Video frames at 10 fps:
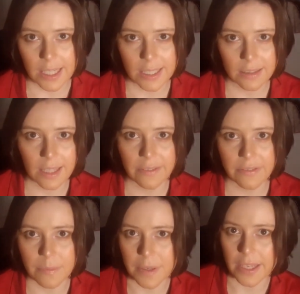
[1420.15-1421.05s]
Gideon
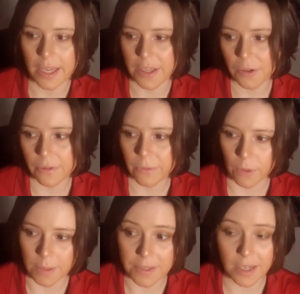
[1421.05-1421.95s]
left the B A
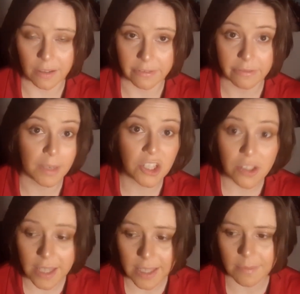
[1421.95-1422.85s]
U for himself,
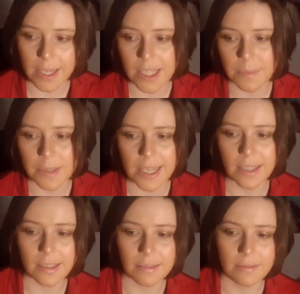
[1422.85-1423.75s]
much like Mandy
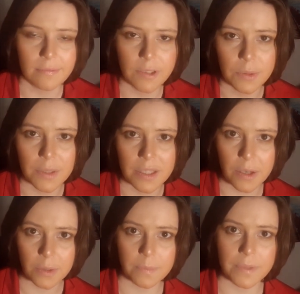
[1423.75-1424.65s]
Patinkin, who
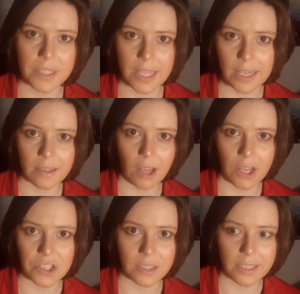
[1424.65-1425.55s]
was so
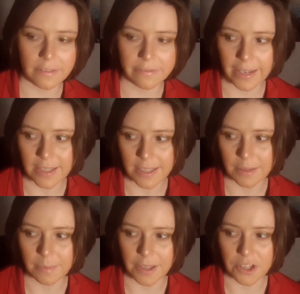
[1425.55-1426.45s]
psychologically
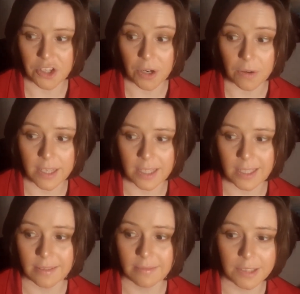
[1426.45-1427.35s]
affected by the show
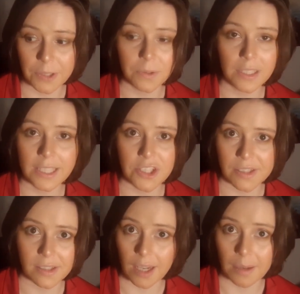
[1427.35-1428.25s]
that he
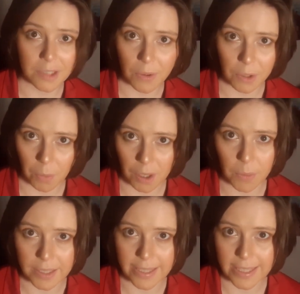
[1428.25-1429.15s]
literally just stopped going to
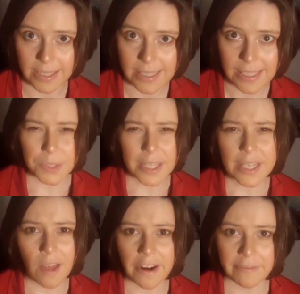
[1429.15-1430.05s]
work one day. You
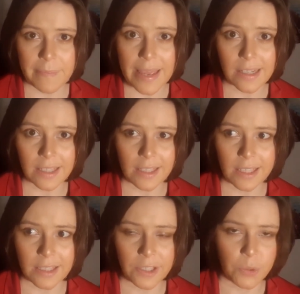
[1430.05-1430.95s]
see a lot of
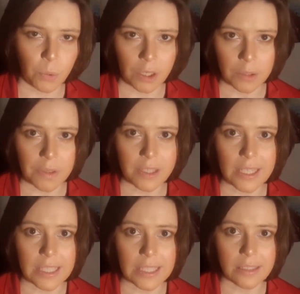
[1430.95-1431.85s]
Mandy in his work
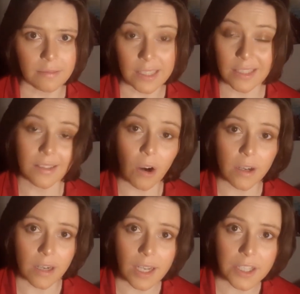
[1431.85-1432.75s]
with Gideon.
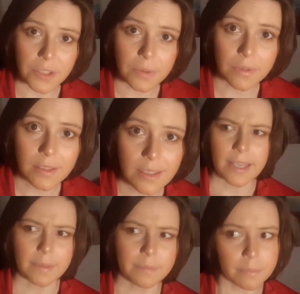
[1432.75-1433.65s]
It's hard not to.
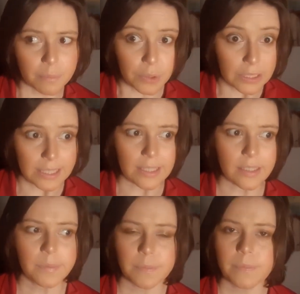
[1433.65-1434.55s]
He's a
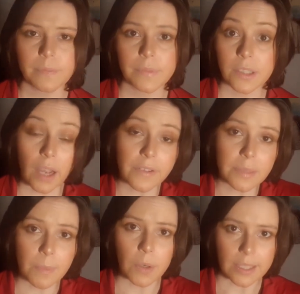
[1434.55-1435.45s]
brilliant,
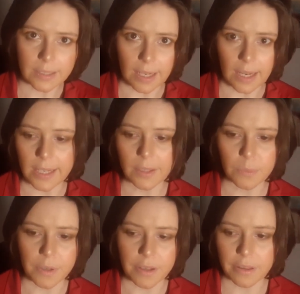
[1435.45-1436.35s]
soft-spoken
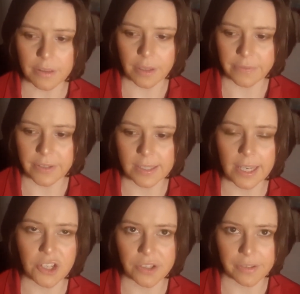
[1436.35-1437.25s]
guy with a
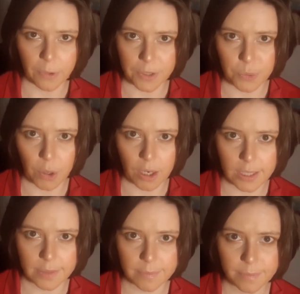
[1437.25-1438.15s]
fixation for his work.